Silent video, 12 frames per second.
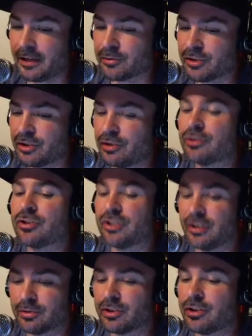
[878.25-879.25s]
It was a huge
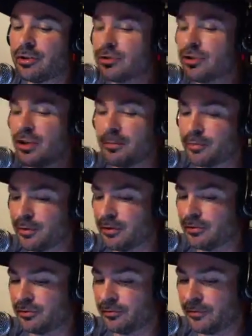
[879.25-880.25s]
it was a huge jump between
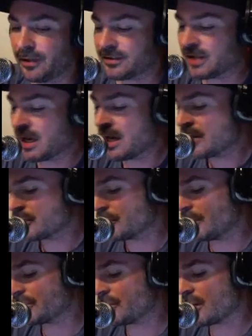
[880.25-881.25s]
those two fights. So
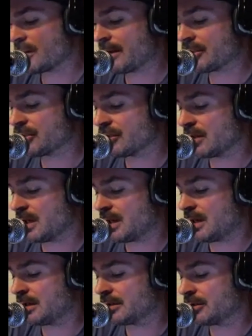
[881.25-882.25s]
let's talk about your
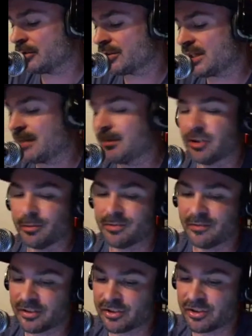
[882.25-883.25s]
uh, your team in terms of
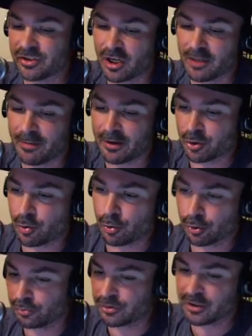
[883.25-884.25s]
let's just talk about the
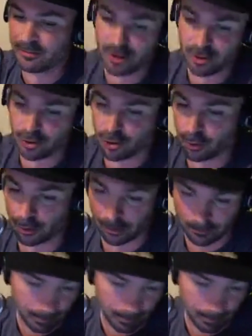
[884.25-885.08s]
corner. Who's going to be in your corner?